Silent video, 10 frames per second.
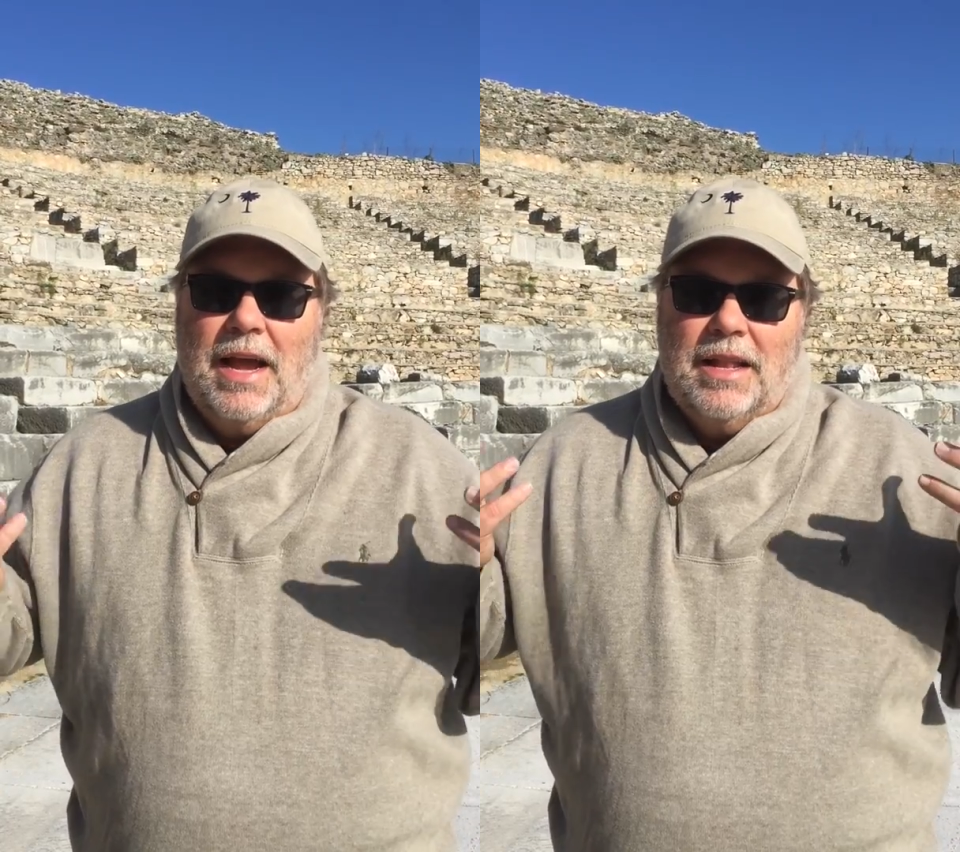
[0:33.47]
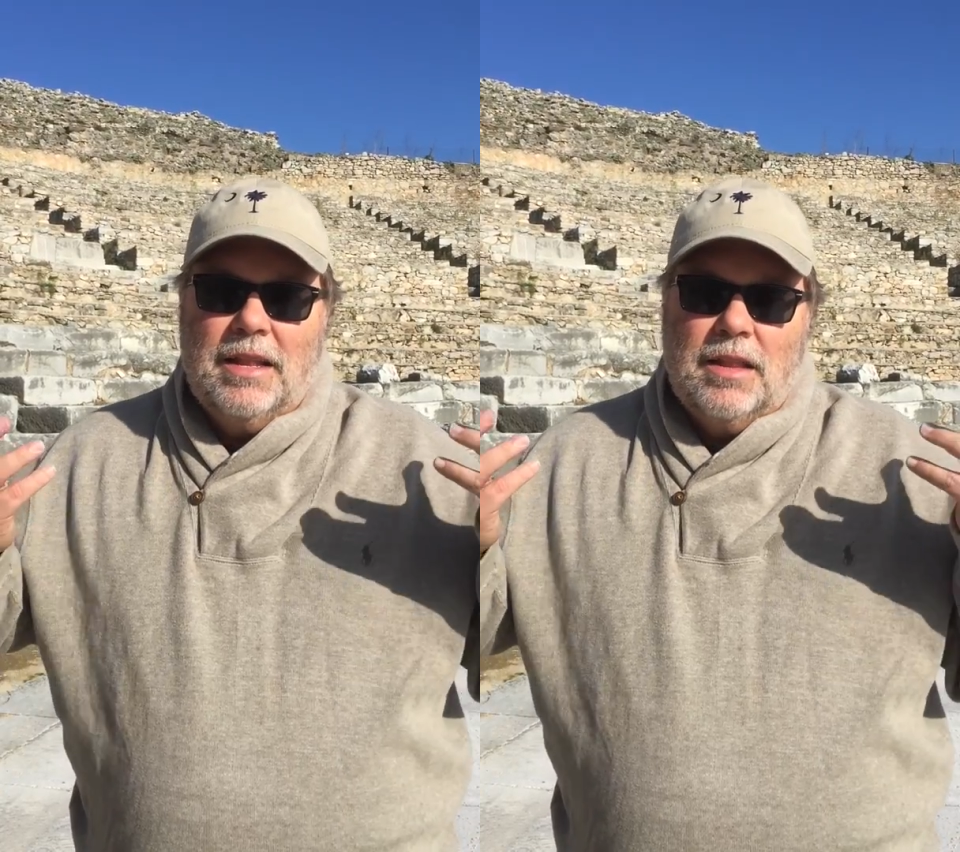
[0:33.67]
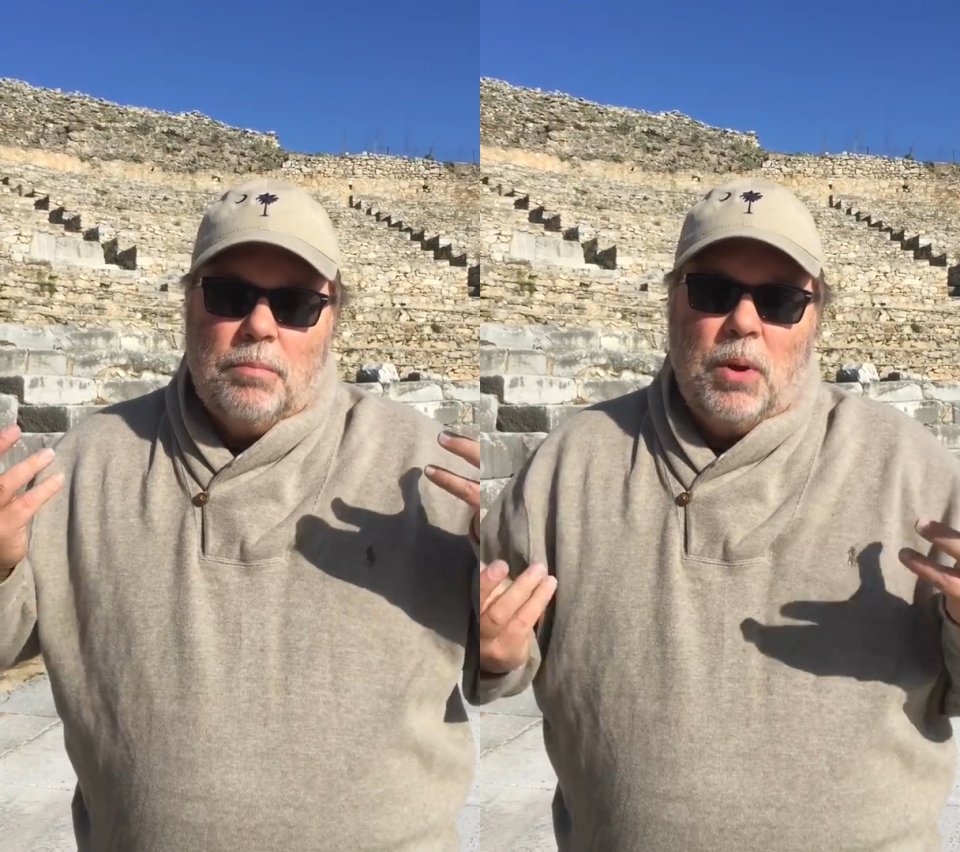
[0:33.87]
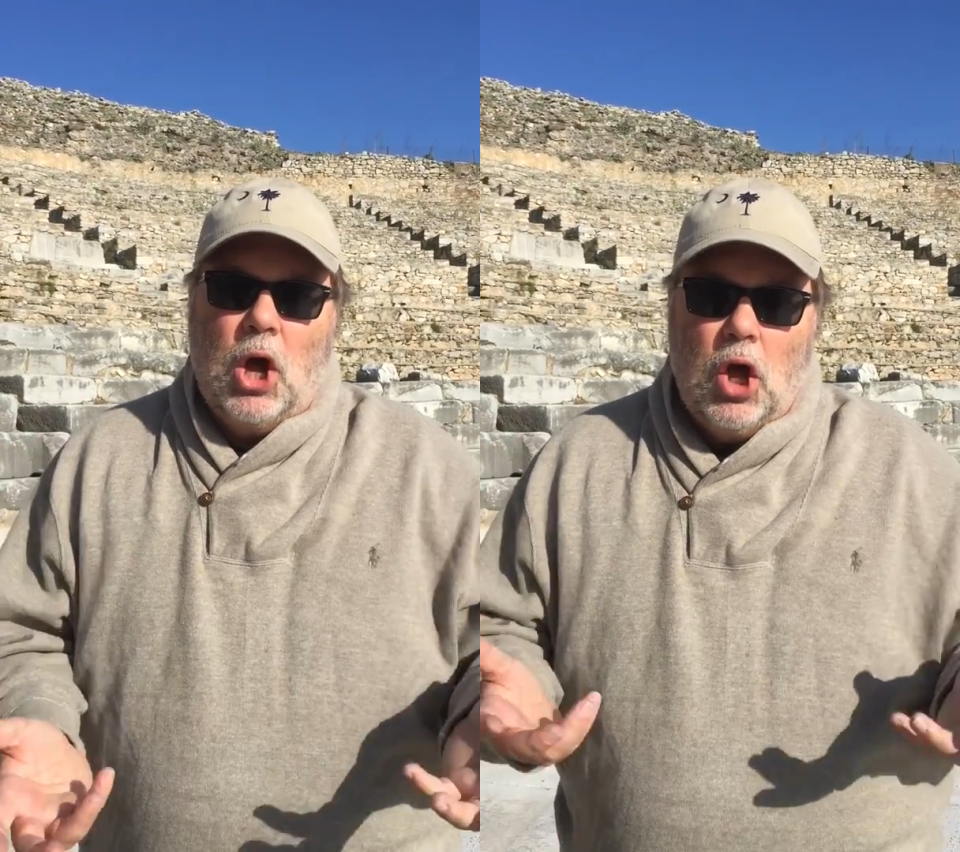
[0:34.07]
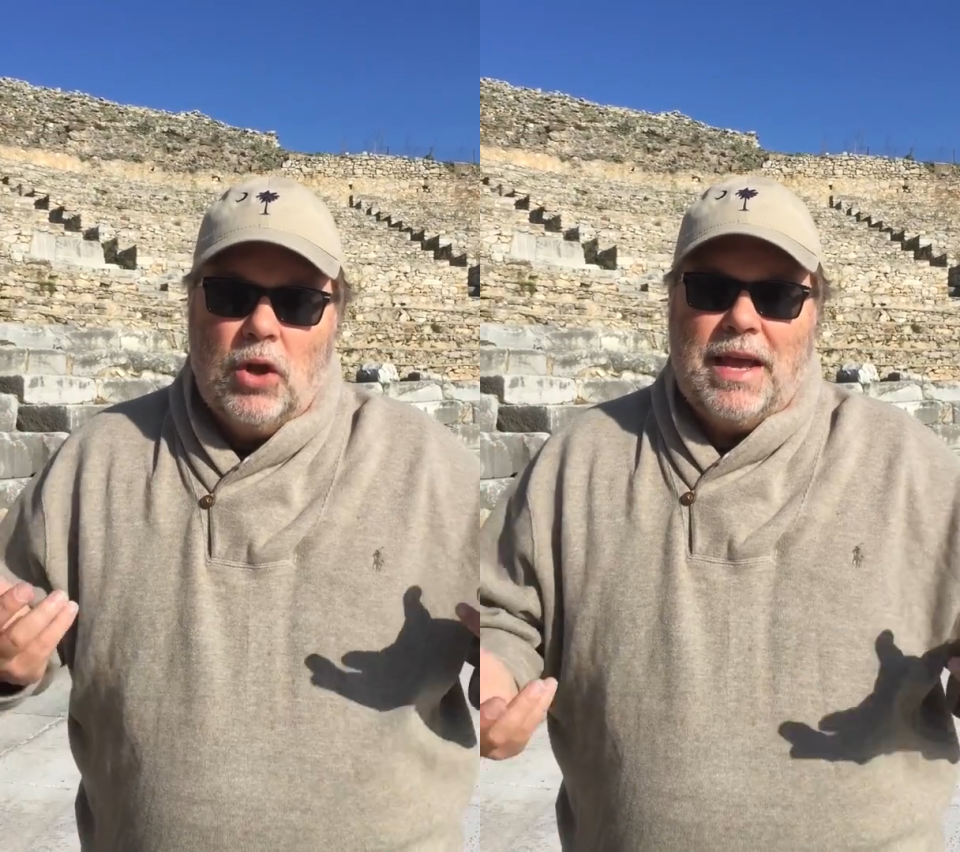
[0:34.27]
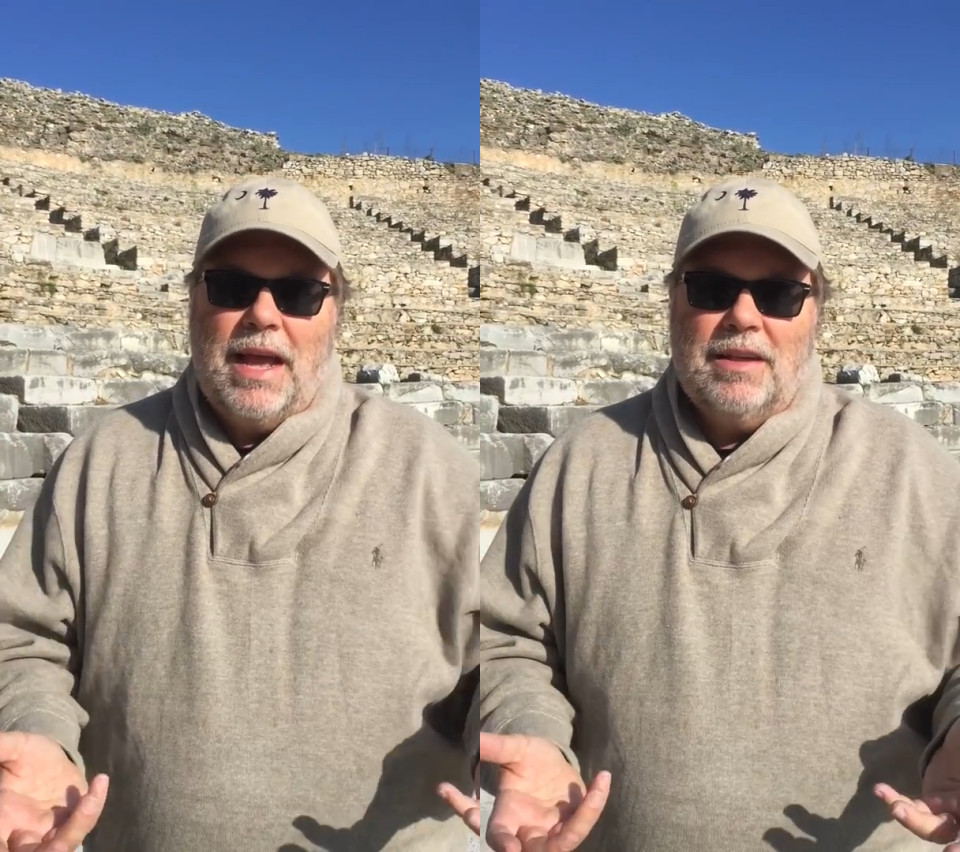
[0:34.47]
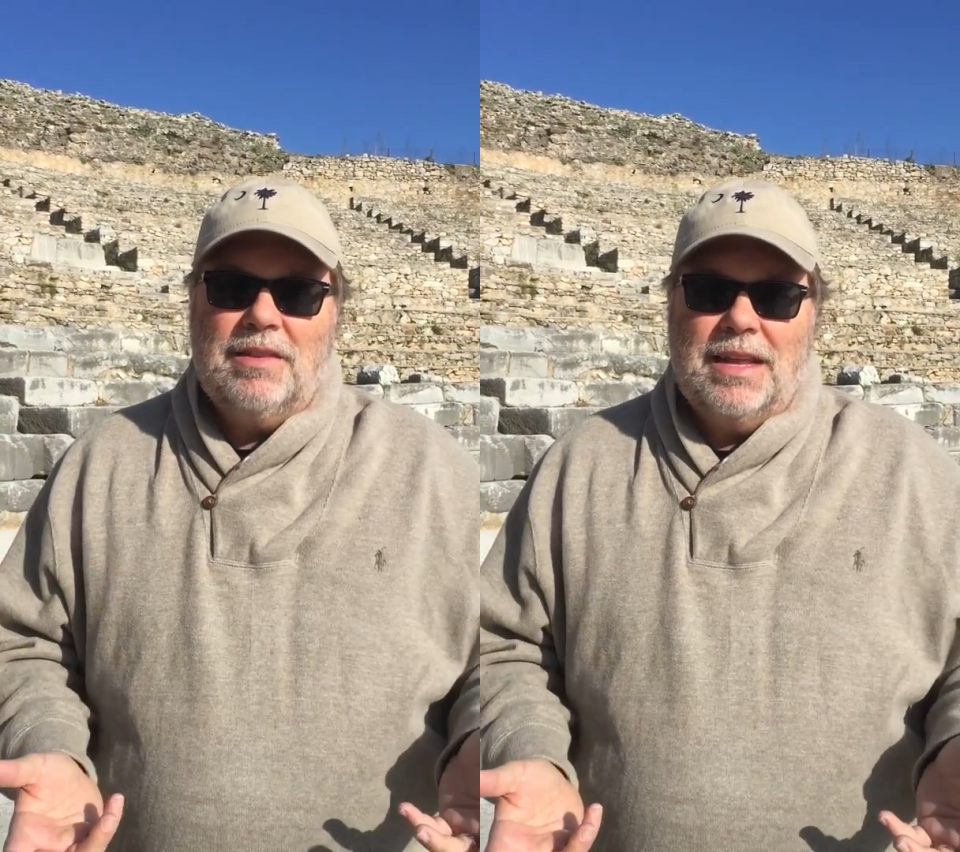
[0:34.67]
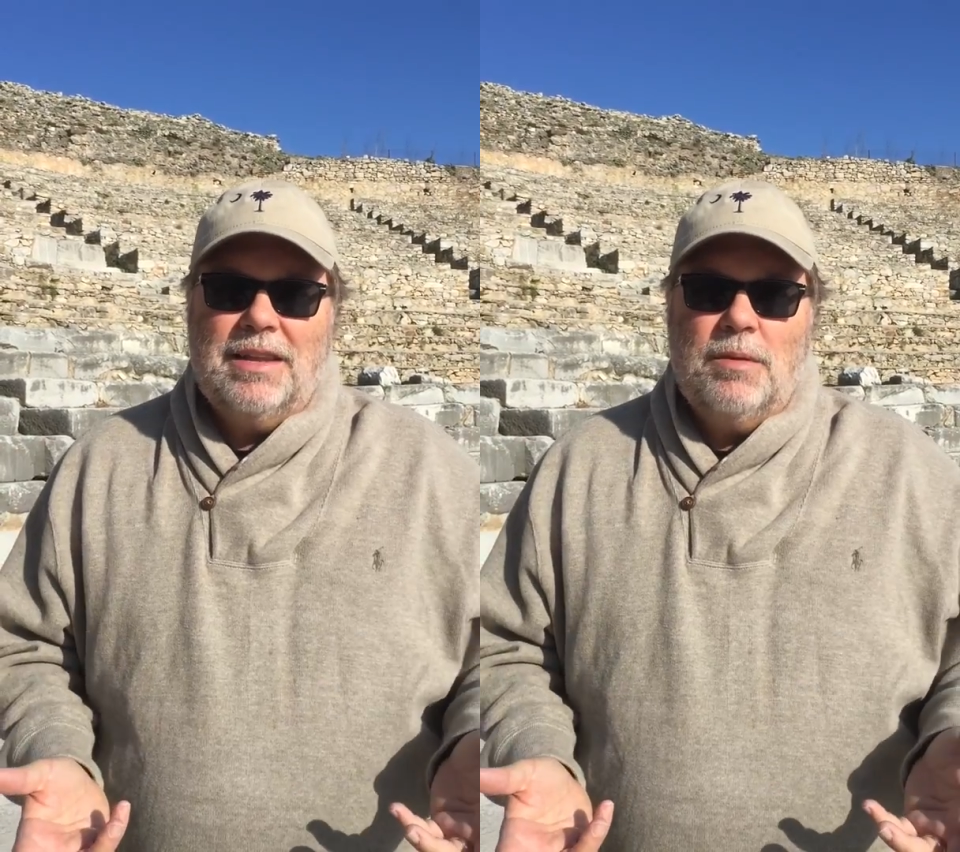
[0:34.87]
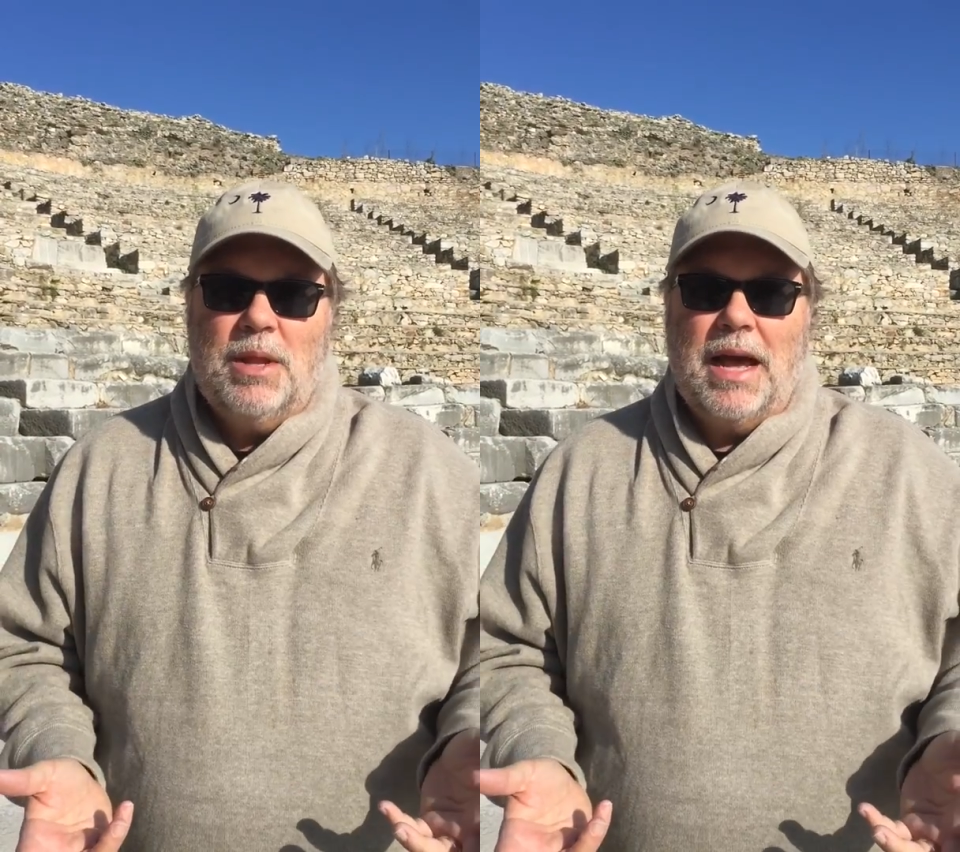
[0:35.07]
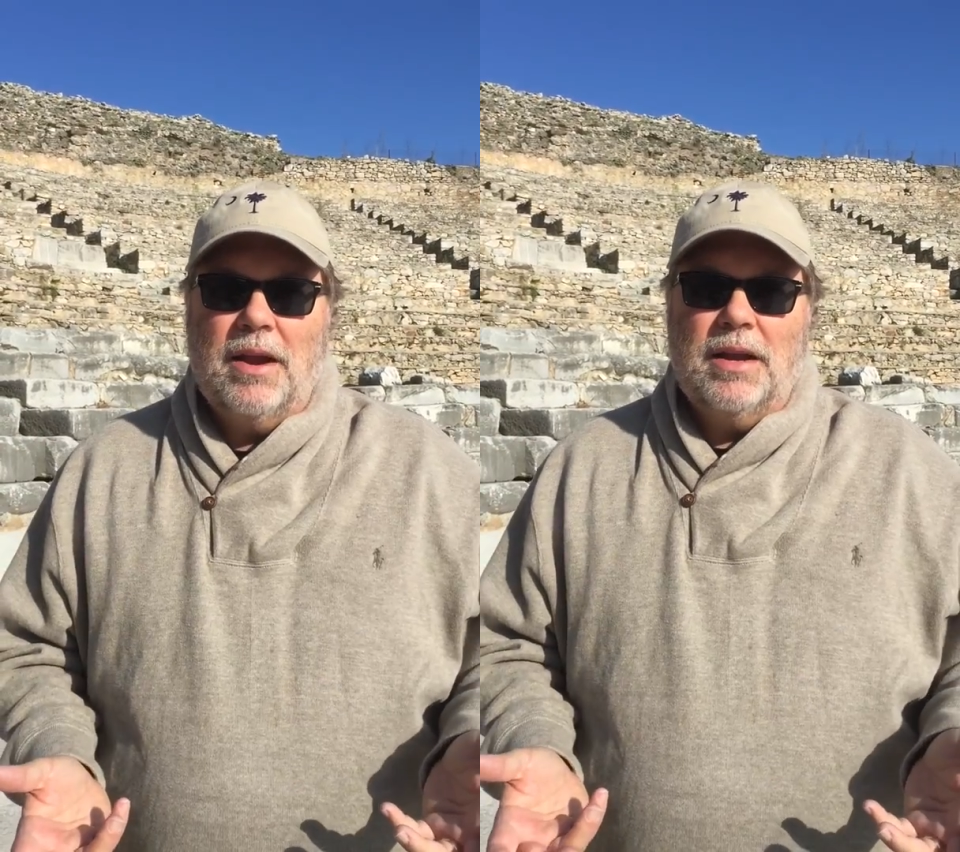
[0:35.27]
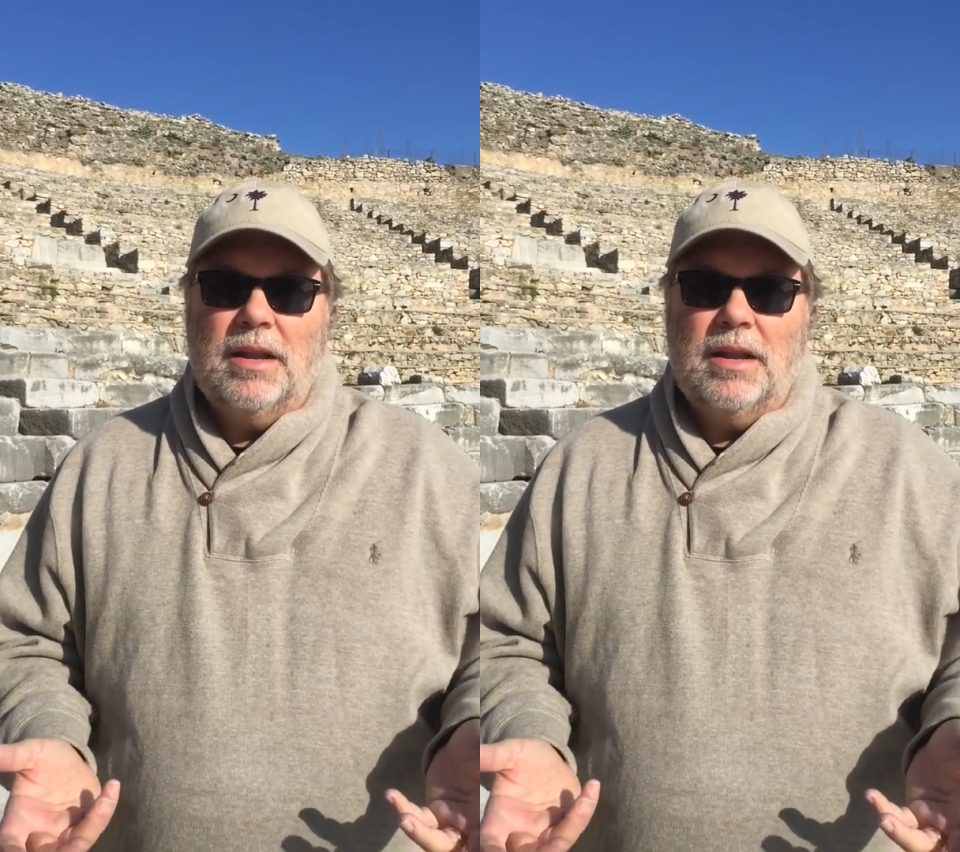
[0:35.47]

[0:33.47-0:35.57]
And Paul cast that demon out,